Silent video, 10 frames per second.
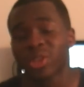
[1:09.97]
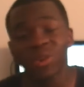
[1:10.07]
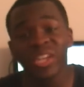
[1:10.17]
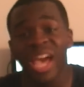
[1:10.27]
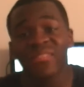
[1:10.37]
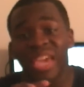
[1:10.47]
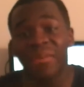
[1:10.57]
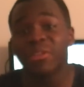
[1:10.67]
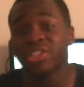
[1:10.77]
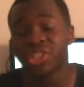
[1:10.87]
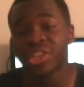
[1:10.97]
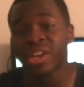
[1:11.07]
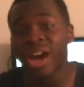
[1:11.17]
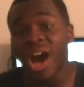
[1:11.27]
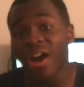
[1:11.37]
They already have the image
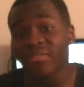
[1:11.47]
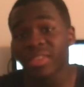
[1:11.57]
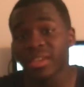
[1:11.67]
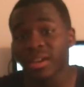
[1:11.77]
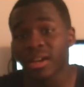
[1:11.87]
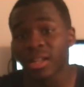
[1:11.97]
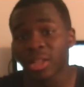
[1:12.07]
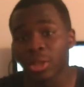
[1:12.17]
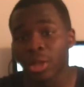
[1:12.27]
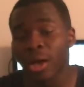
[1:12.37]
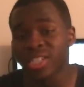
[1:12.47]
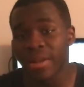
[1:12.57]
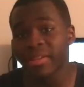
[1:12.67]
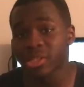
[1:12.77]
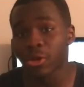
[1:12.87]
of the uh, uh,
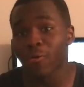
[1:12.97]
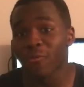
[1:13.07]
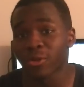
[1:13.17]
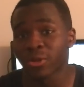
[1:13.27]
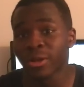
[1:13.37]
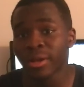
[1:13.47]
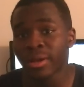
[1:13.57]
Japanese logo for